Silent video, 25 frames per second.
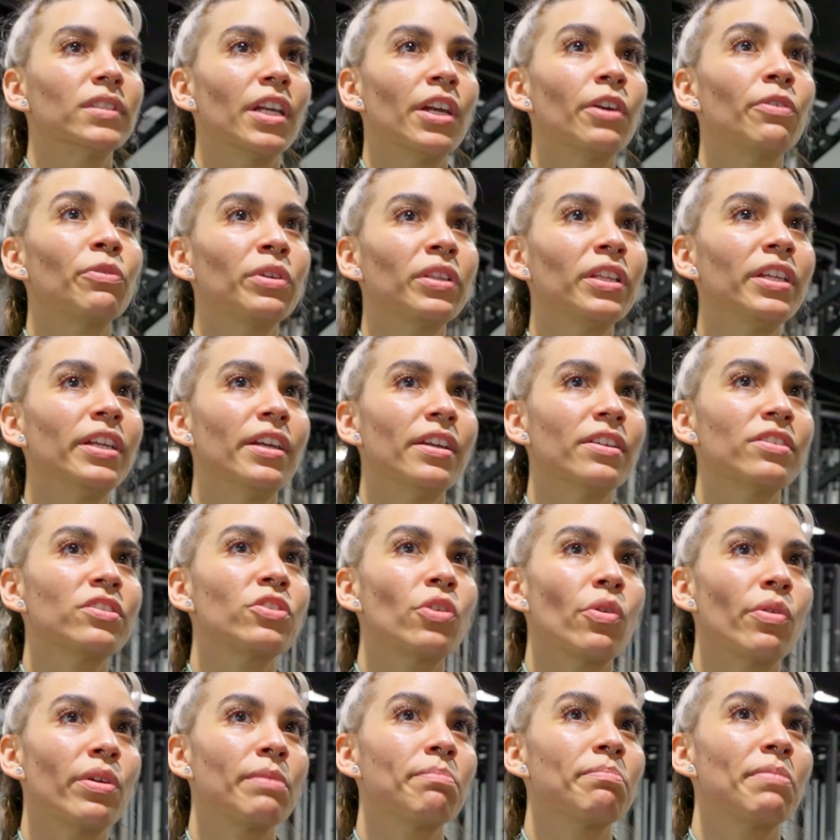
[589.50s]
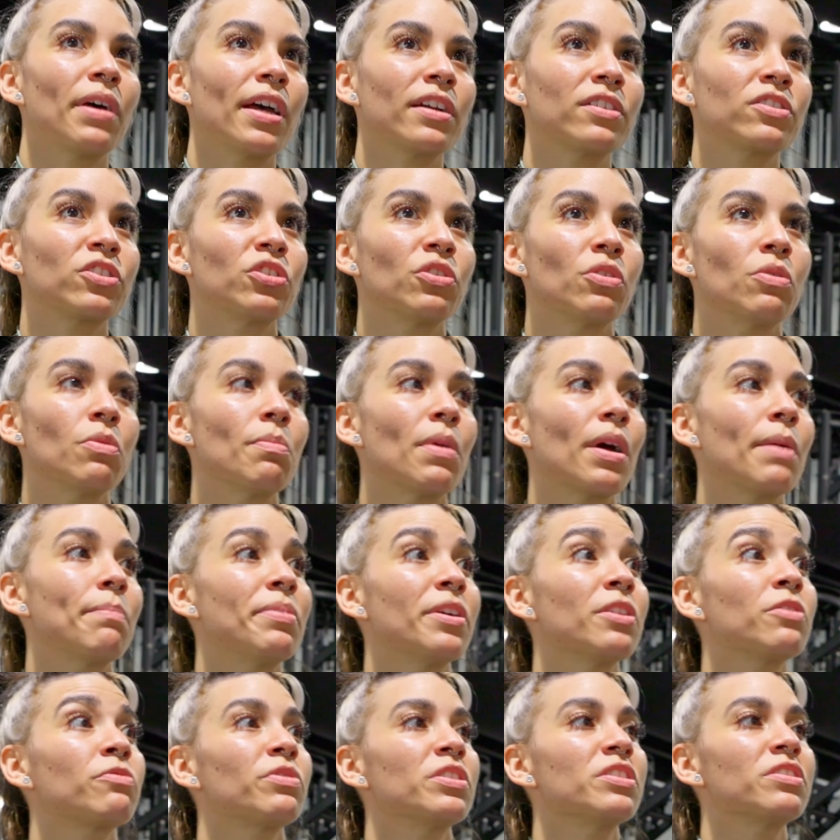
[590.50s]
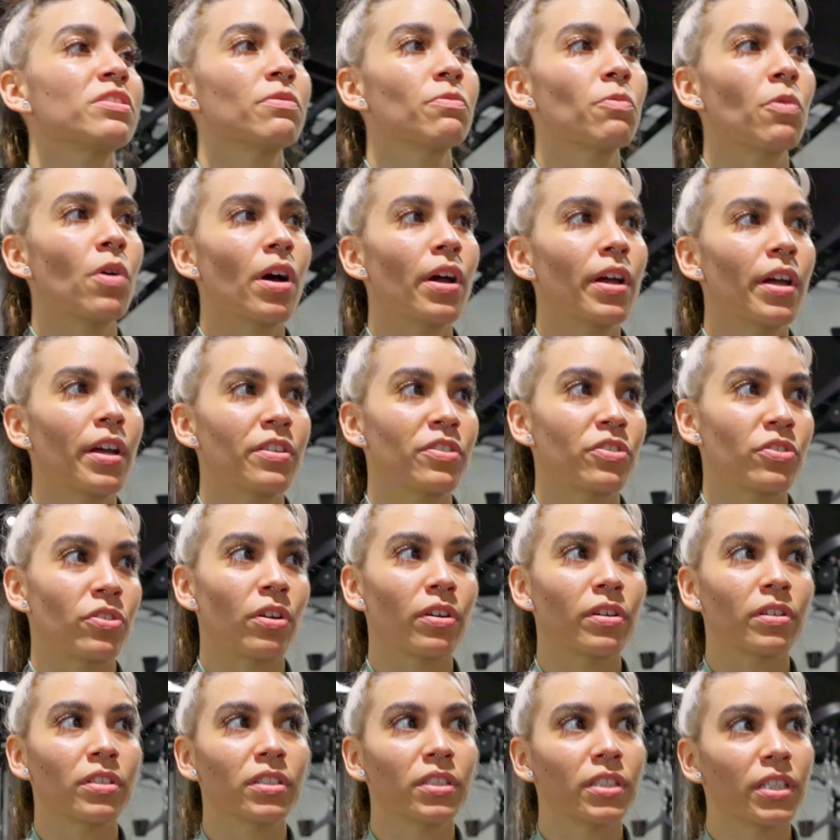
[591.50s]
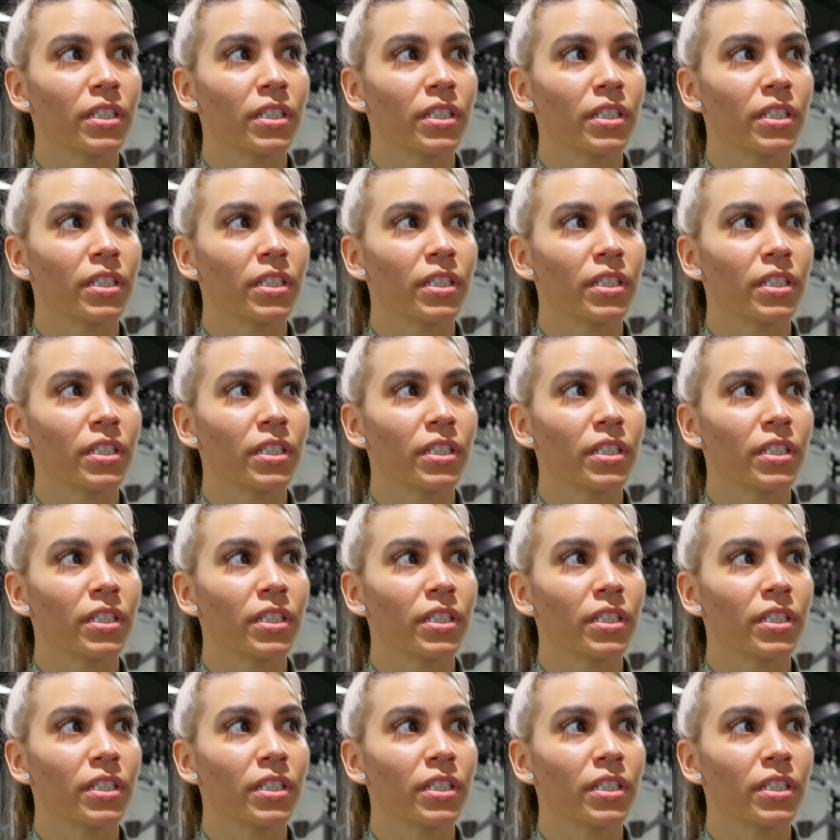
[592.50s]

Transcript: It really is going back to my big reason why I started